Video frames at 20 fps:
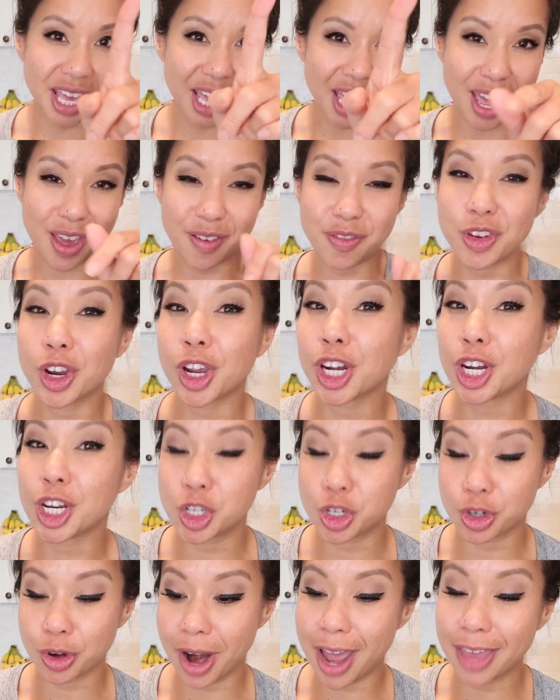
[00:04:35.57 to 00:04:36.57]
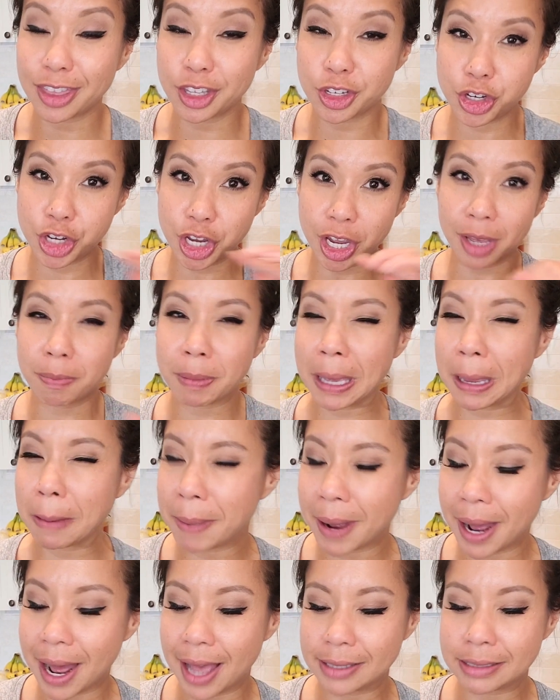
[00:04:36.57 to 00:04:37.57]
If you're gonna try the chickpea
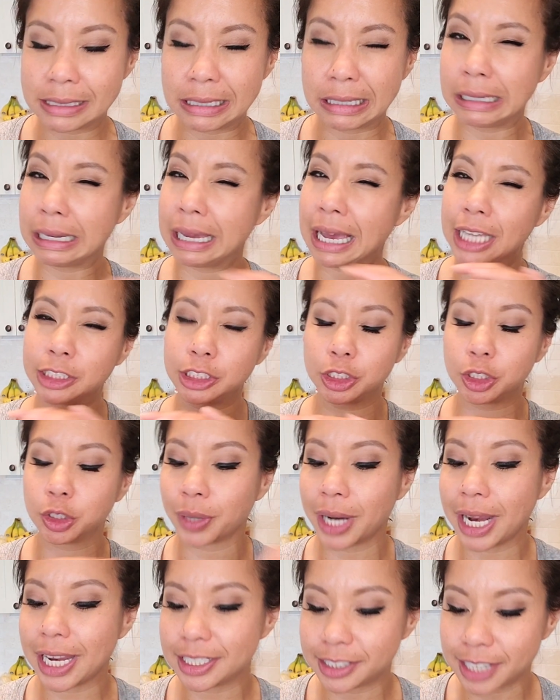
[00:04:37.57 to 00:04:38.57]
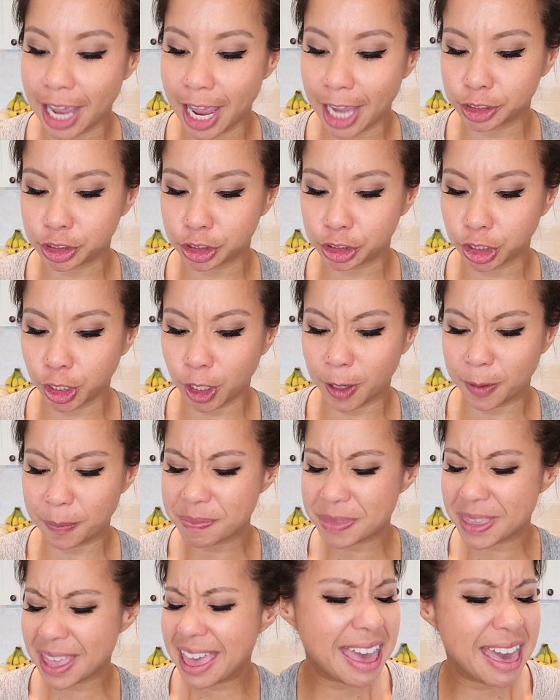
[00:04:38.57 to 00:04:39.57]
pasta, it has great texture.
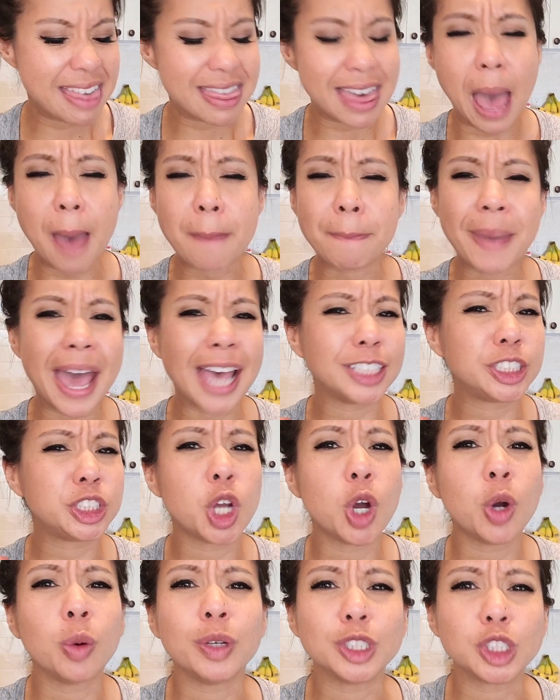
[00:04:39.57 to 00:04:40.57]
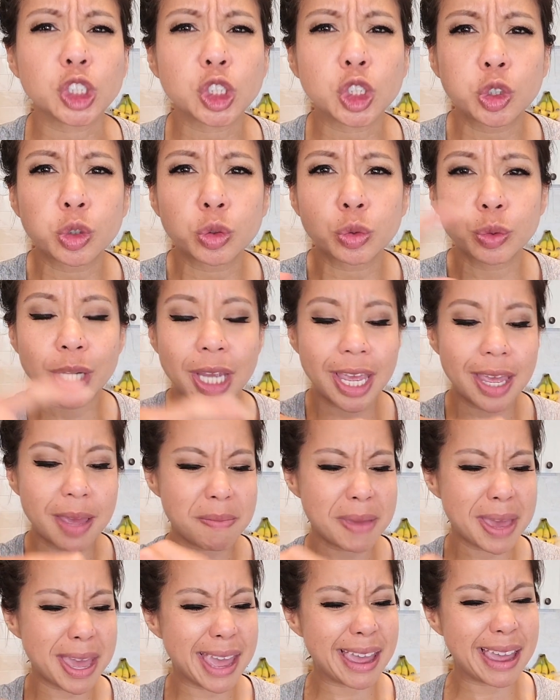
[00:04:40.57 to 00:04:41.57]
That pesto is
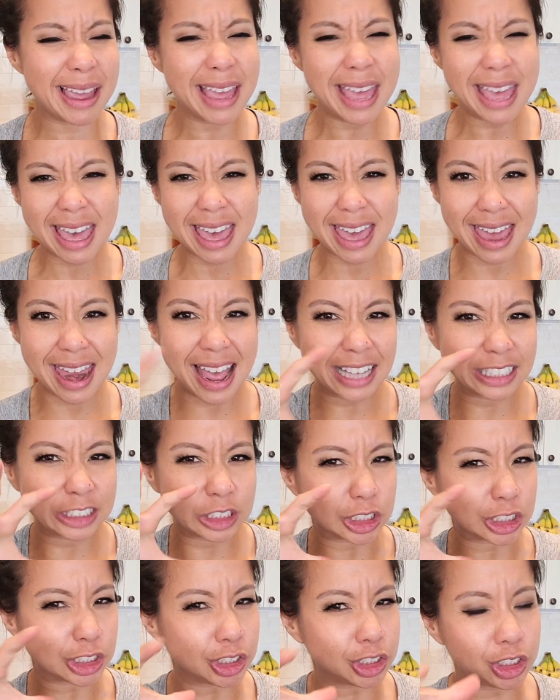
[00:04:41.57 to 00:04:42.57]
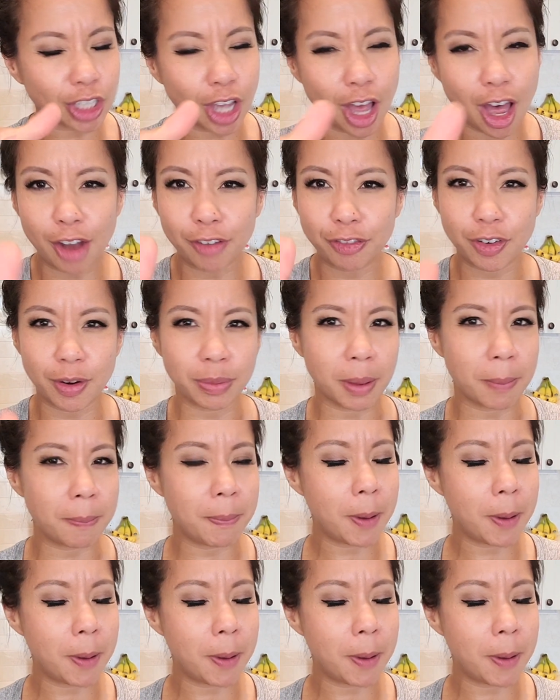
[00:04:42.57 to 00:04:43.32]
creamy. It has the salt from the